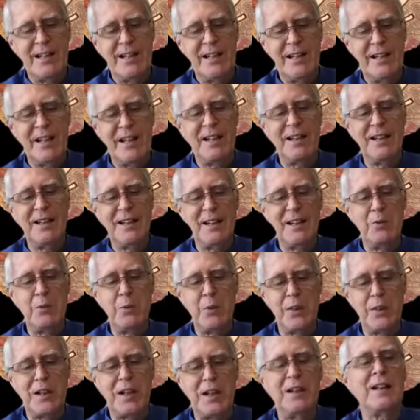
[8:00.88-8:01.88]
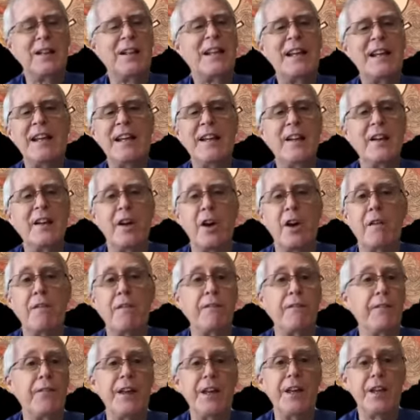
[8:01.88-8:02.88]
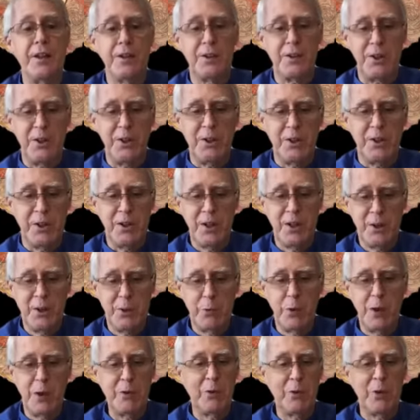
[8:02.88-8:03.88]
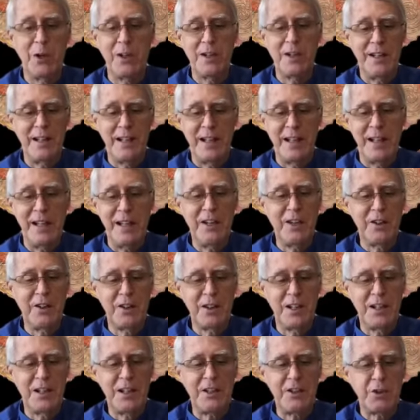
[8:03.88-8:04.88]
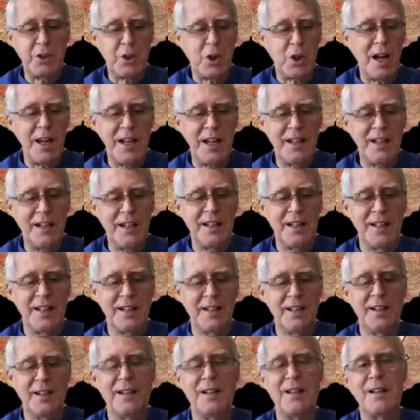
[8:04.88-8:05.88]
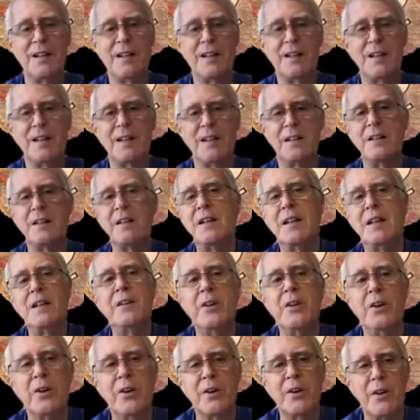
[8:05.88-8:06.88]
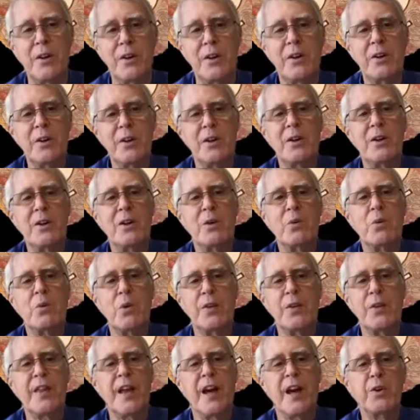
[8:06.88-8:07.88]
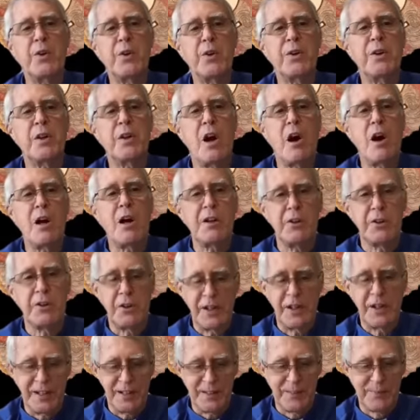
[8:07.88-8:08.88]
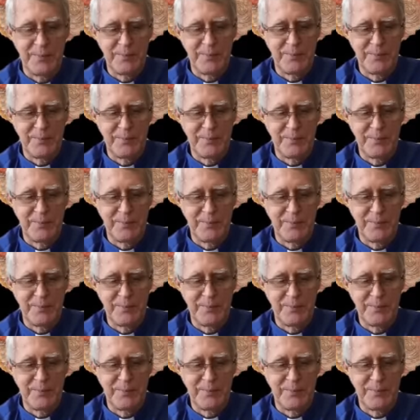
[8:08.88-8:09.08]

Giggling with glee at our failure, we would eagerly try again to teeter without tottering.